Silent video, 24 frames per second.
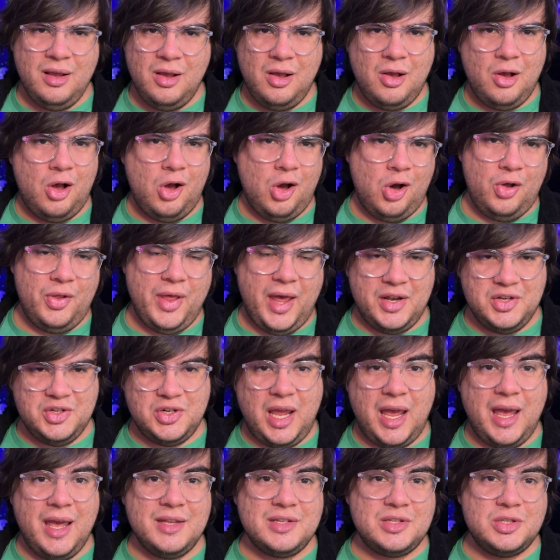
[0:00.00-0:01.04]
all that
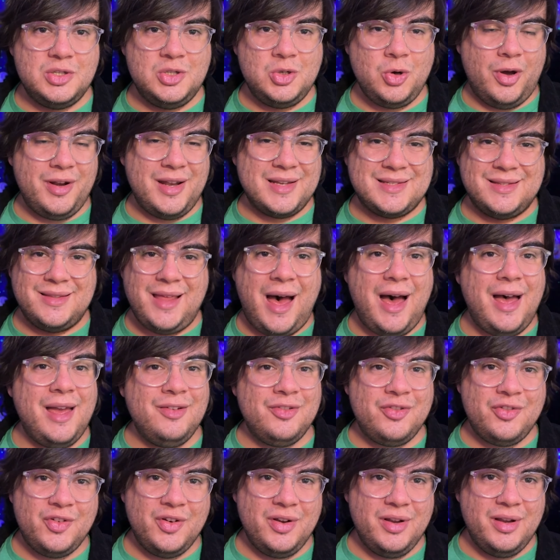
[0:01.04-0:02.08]
jazz. Join us
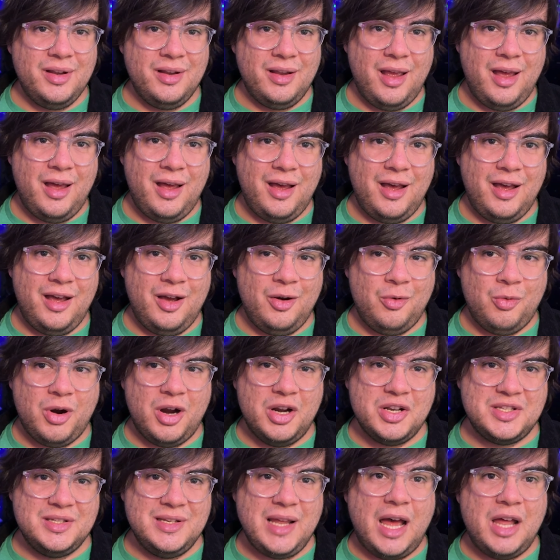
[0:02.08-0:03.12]
live, where
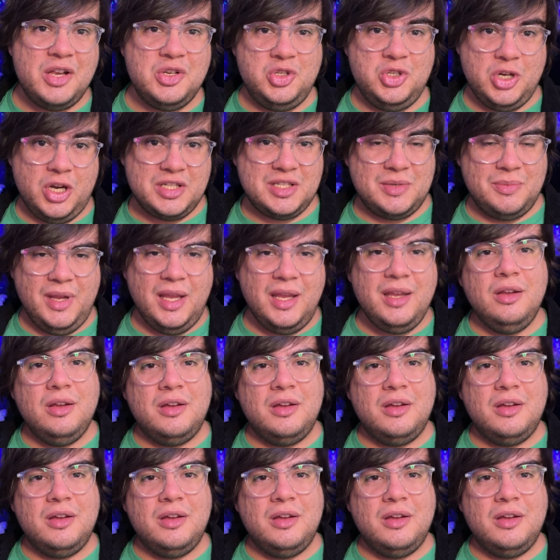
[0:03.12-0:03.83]
it's not just me.